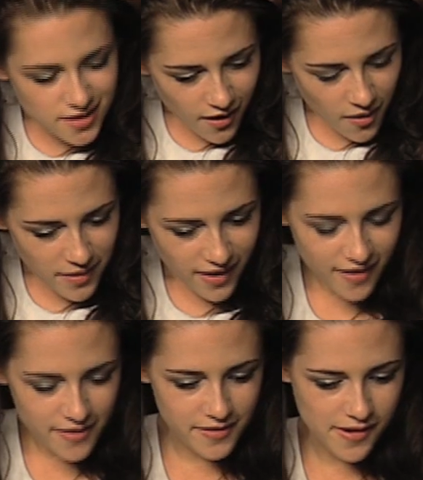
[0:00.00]
Oh man, I
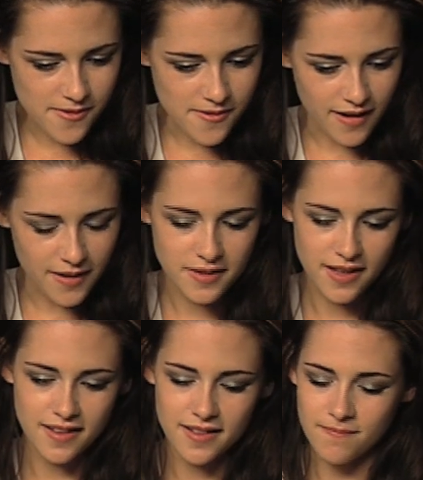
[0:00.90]
don't know.
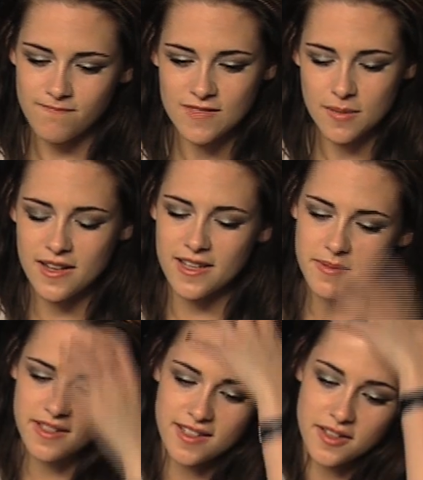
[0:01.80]
Somebody asked
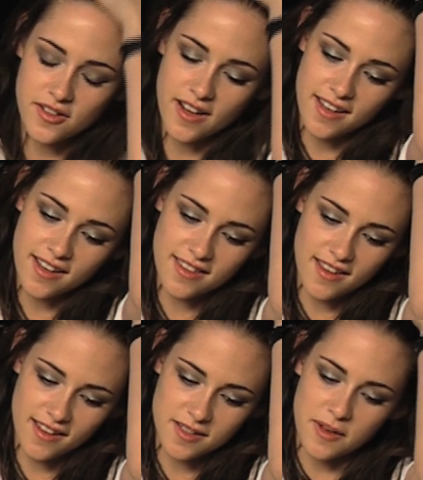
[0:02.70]
me this yesterday. I can't,
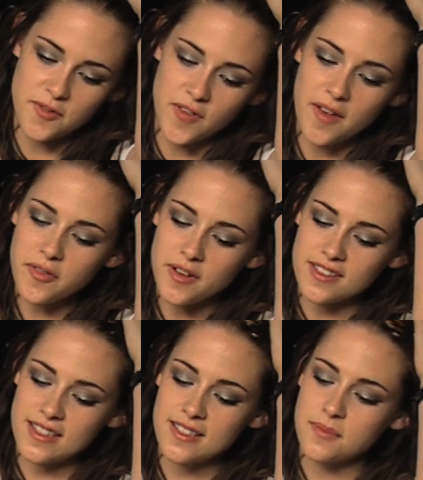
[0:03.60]
because my favorite
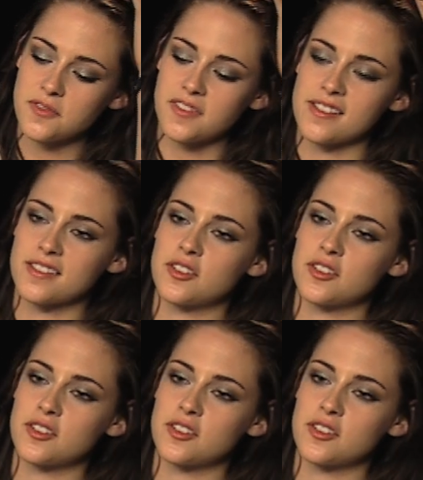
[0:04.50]
Disney movie is The